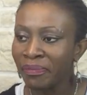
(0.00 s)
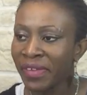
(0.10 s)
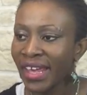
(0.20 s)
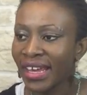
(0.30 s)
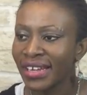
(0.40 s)

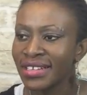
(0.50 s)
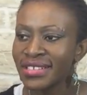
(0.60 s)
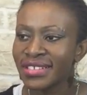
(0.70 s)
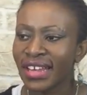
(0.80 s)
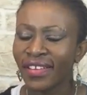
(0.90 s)

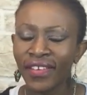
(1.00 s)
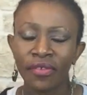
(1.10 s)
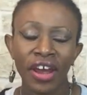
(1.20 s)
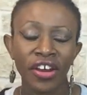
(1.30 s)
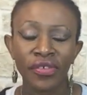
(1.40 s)
And then they
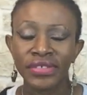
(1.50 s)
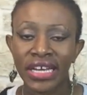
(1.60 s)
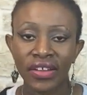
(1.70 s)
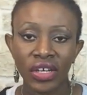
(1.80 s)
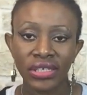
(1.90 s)
ride off
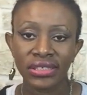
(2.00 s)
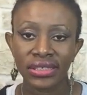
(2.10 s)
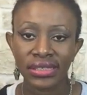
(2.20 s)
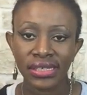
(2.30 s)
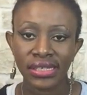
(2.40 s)
together into
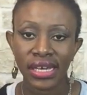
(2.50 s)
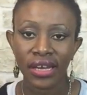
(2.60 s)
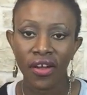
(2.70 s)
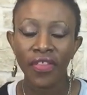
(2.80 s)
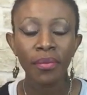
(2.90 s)
the sunset
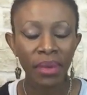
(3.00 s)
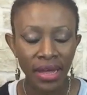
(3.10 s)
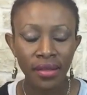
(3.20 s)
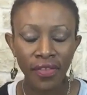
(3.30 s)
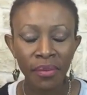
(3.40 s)
on
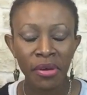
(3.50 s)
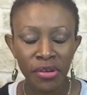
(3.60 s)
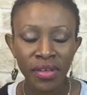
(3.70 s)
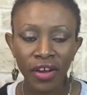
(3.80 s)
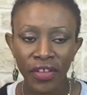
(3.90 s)
the
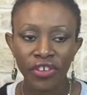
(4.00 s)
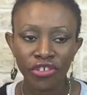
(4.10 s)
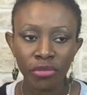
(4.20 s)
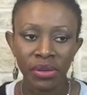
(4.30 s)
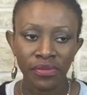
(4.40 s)
motorcycle that
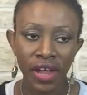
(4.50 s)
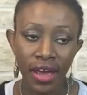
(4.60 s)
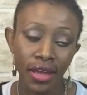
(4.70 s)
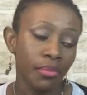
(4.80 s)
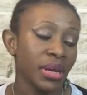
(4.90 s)
should be
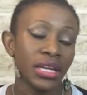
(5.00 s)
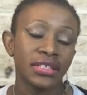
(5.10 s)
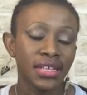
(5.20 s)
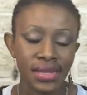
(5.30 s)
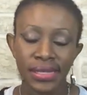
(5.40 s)
flying but
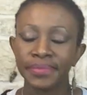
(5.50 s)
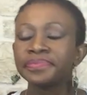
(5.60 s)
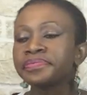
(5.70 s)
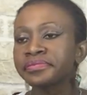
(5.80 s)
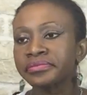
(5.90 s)
doesn't.
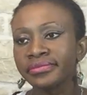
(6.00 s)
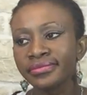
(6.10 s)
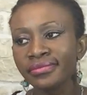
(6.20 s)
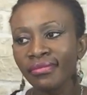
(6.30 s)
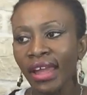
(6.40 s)

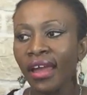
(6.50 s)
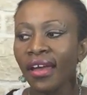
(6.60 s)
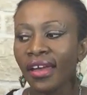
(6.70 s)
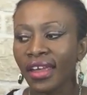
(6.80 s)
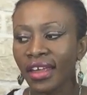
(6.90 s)

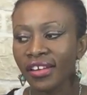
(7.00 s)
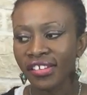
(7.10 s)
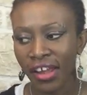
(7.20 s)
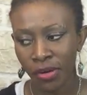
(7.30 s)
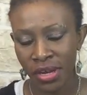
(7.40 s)
In
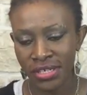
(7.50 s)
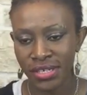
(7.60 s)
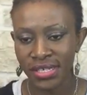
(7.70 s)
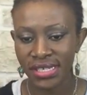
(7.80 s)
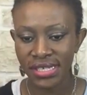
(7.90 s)

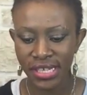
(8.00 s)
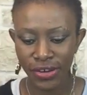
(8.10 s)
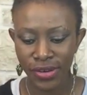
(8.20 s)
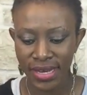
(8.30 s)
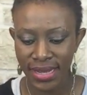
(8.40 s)
Shadowhunters, the
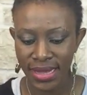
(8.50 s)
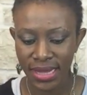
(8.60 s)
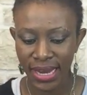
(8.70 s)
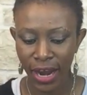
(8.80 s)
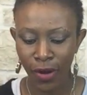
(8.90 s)
series,
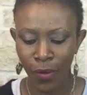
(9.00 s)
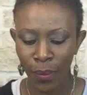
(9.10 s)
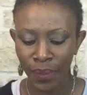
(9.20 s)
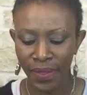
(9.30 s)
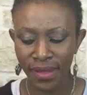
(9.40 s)
now
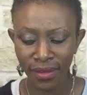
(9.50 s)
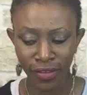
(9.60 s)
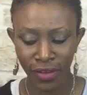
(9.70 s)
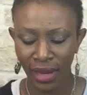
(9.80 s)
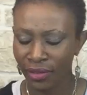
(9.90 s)
these are
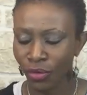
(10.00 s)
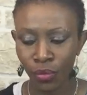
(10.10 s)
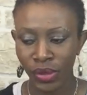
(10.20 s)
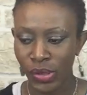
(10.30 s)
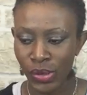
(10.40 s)
the
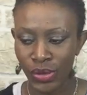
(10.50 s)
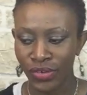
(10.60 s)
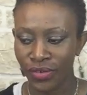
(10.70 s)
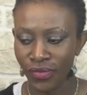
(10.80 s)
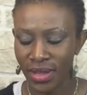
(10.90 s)
weird
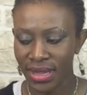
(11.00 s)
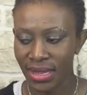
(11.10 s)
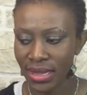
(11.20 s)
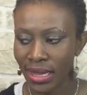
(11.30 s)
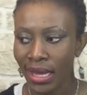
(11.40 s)

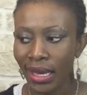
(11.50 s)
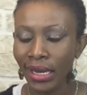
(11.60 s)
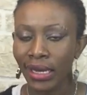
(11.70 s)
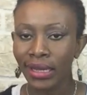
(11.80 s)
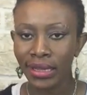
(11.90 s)
differences.
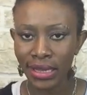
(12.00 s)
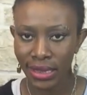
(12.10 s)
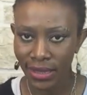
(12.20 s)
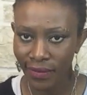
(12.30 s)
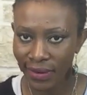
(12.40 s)
In the
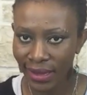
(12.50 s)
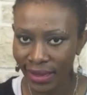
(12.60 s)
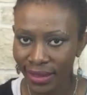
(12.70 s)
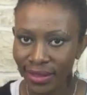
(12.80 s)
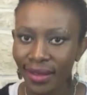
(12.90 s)

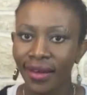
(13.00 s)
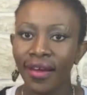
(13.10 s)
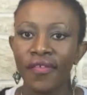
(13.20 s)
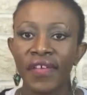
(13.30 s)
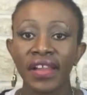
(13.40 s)
series,
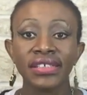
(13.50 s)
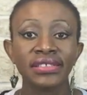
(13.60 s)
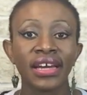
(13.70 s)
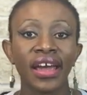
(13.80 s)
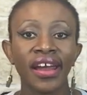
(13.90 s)

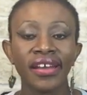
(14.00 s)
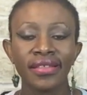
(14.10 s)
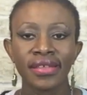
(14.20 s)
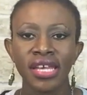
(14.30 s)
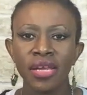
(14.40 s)
Valentine
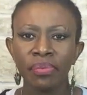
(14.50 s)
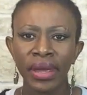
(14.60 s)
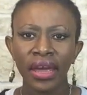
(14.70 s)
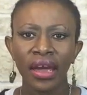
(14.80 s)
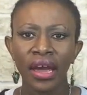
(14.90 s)
is keeping